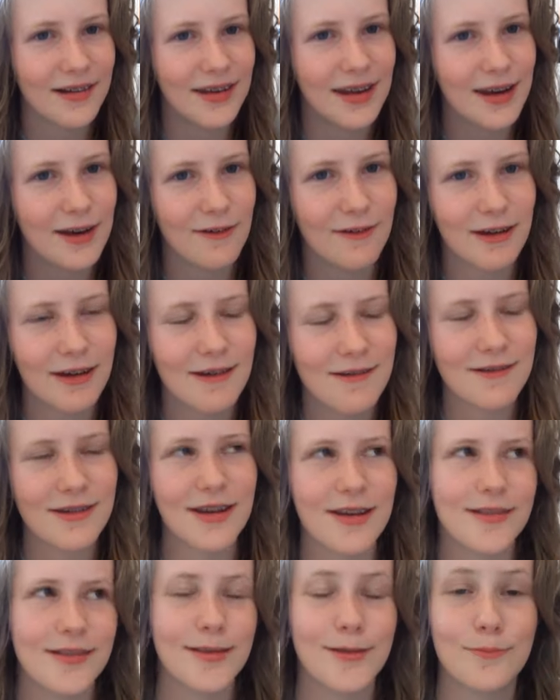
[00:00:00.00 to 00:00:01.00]
Down down
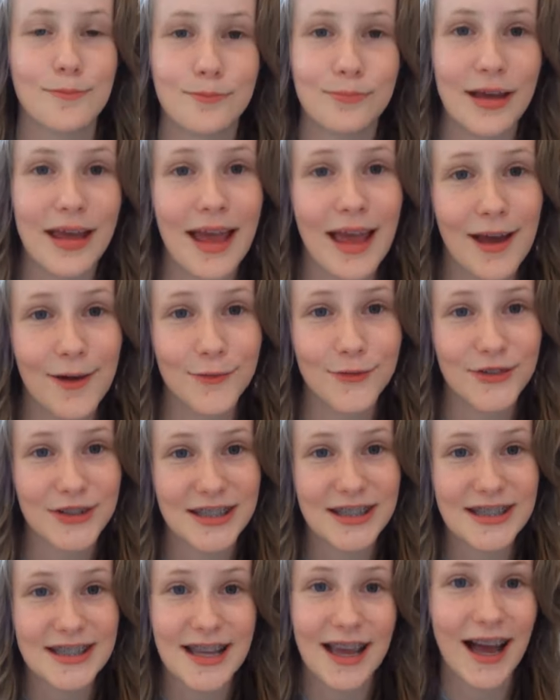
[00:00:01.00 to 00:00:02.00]
down the
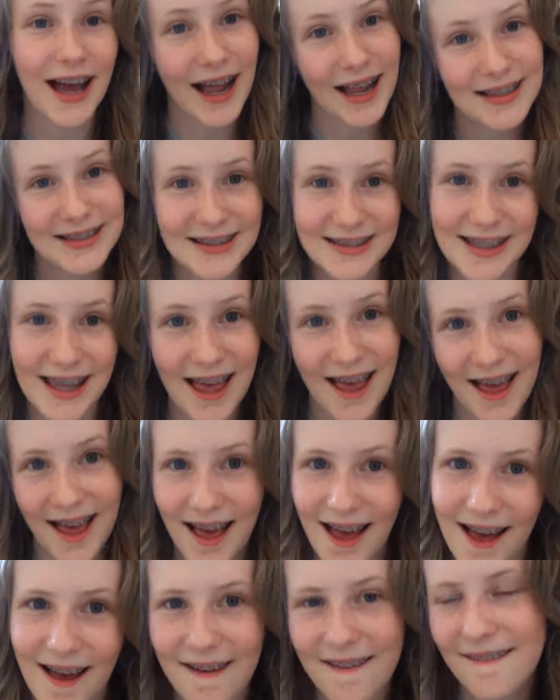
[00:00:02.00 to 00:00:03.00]
bounty
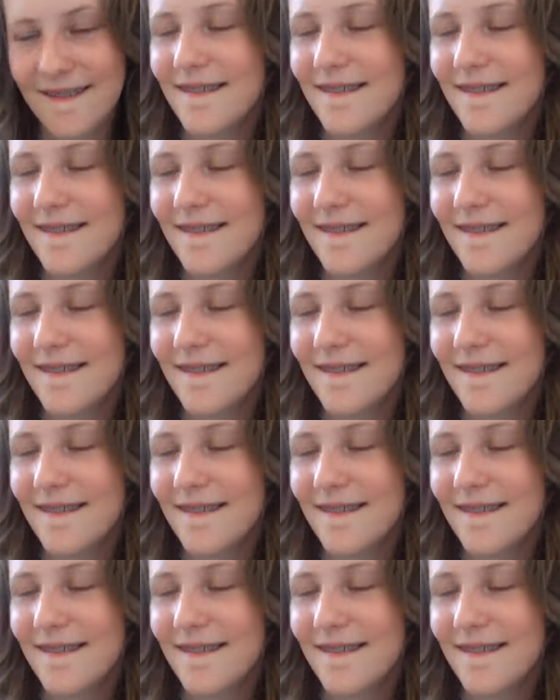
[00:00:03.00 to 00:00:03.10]
hunter.